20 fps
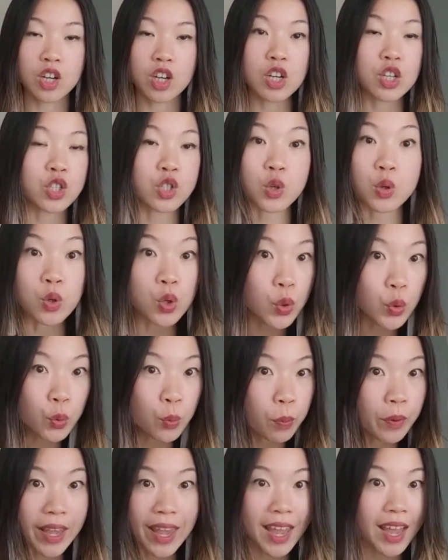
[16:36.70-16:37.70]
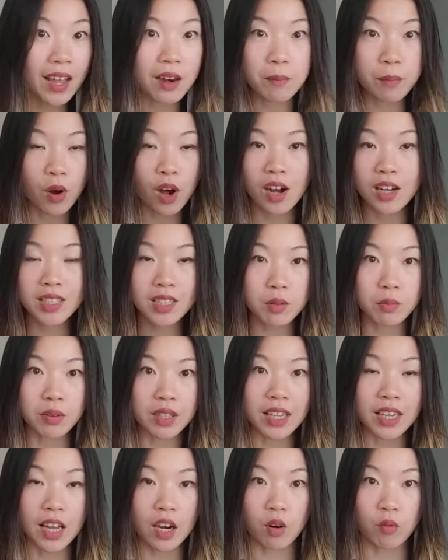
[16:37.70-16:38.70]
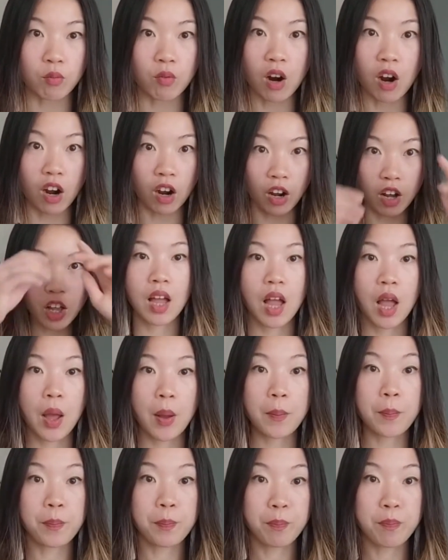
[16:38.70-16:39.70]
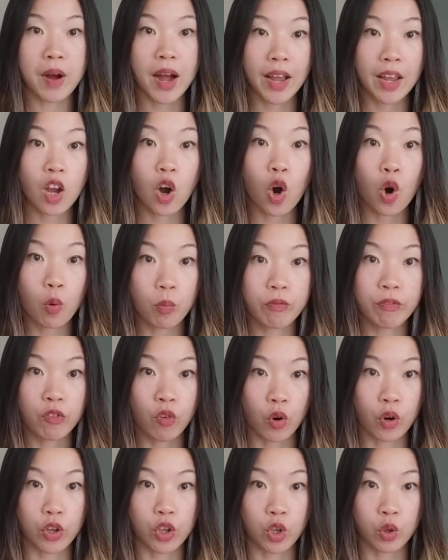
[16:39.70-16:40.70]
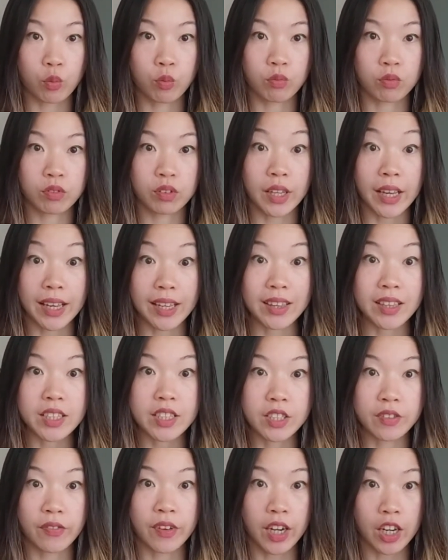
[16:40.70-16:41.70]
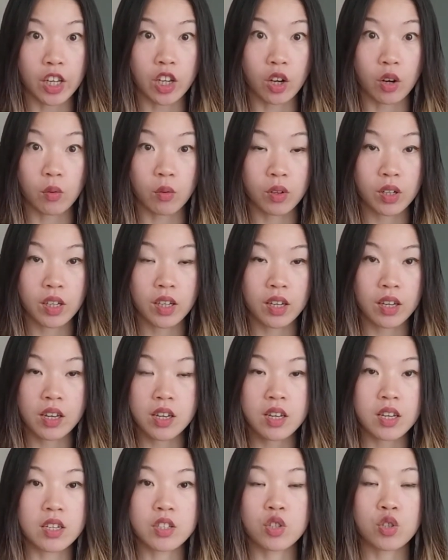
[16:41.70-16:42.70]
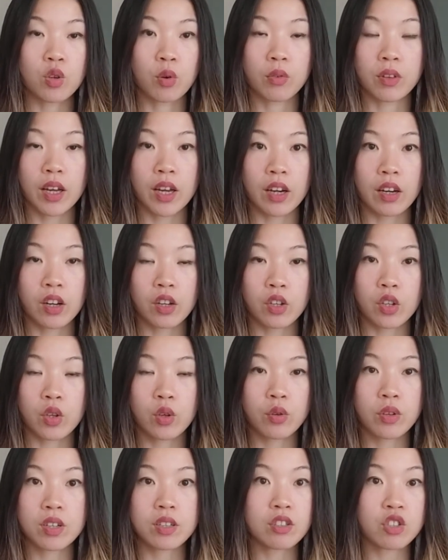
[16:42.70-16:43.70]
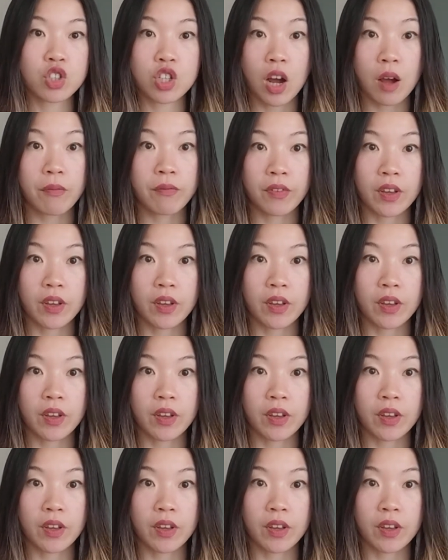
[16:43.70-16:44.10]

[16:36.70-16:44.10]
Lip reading: So you can't possibly get it wrong. My hope for you in this video is so that you can stop